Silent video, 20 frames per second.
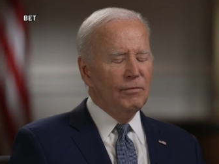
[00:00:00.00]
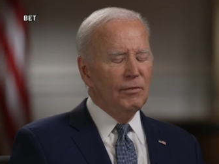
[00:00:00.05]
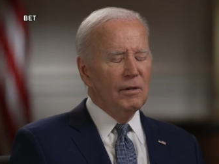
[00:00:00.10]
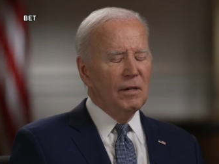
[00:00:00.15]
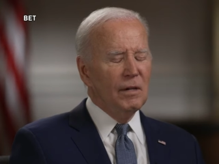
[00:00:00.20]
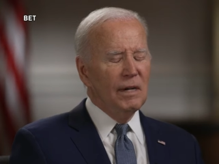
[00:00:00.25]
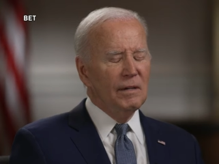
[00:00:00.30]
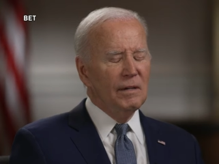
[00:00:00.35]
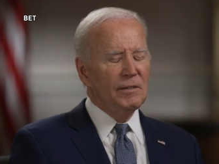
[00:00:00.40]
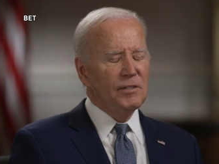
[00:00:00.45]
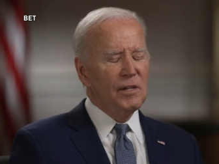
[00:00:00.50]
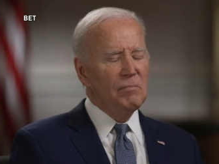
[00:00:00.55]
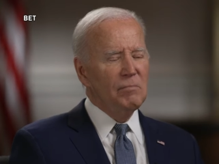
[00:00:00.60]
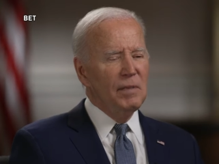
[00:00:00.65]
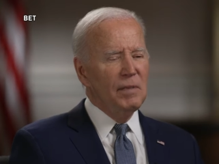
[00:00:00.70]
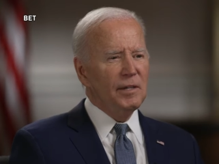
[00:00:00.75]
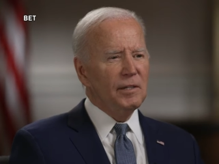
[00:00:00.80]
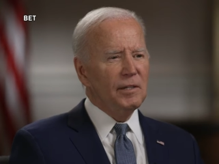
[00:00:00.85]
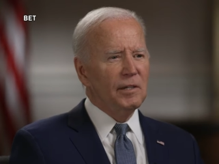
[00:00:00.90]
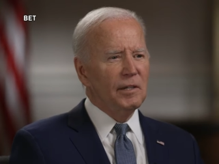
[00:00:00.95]
I had some
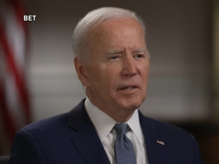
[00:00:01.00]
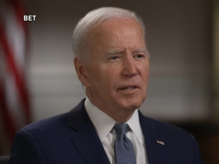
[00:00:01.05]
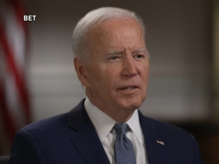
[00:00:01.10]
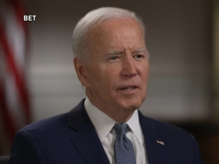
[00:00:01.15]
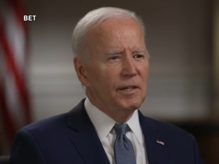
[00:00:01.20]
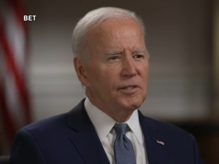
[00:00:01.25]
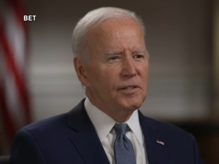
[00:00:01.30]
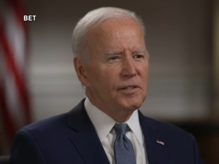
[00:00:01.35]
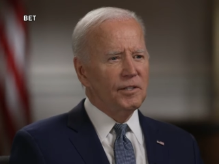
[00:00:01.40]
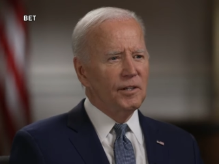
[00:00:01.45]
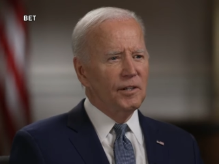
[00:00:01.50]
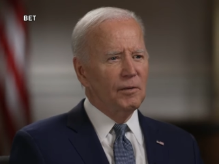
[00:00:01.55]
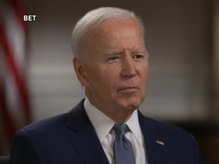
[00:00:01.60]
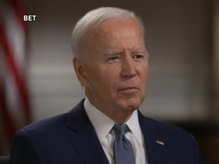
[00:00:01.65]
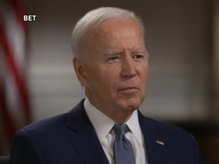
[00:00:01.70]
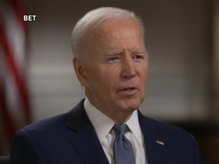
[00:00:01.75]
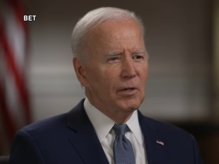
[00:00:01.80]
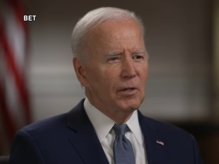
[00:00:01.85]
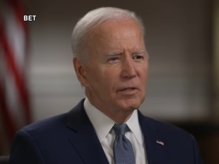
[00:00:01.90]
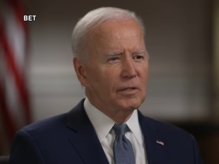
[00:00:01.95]
medical condition that
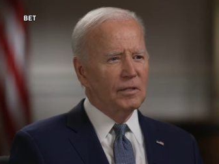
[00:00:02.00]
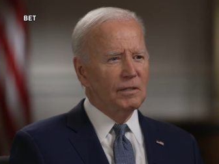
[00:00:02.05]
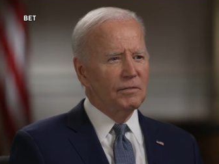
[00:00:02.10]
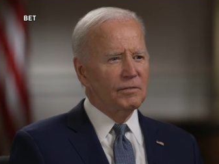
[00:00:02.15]
emerged,